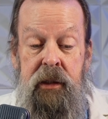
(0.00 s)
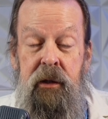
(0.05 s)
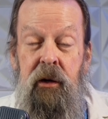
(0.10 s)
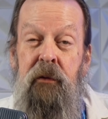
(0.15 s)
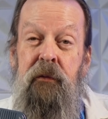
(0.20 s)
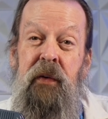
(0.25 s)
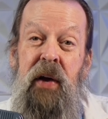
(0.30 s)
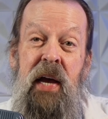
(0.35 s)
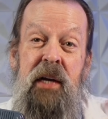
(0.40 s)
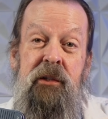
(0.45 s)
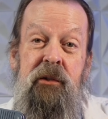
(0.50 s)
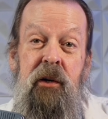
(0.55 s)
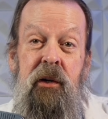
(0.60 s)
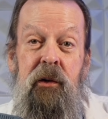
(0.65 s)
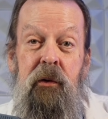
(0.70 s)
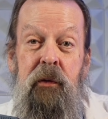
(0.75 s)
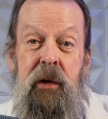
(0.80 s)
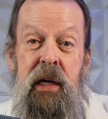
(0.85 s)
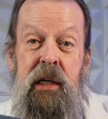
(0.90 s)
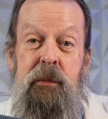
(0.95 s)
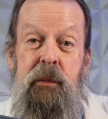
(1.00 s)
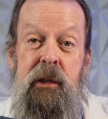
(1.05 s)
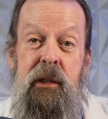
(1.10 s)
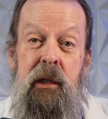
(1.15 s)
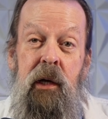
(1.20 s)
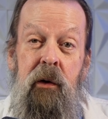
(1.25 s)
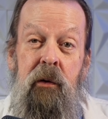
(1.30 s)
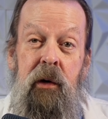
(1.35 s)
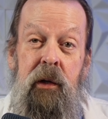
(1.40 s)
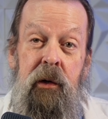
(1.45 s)
So faster on the reads, but
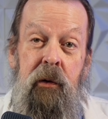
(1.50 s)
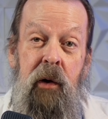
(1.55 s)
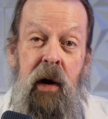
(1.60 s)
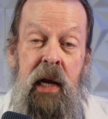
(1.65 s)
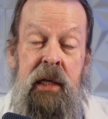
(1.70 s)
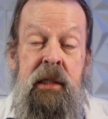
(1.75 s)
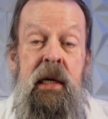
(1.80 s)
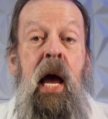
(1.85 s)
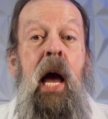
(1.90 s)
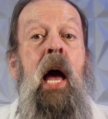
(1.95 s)
slower on the writes.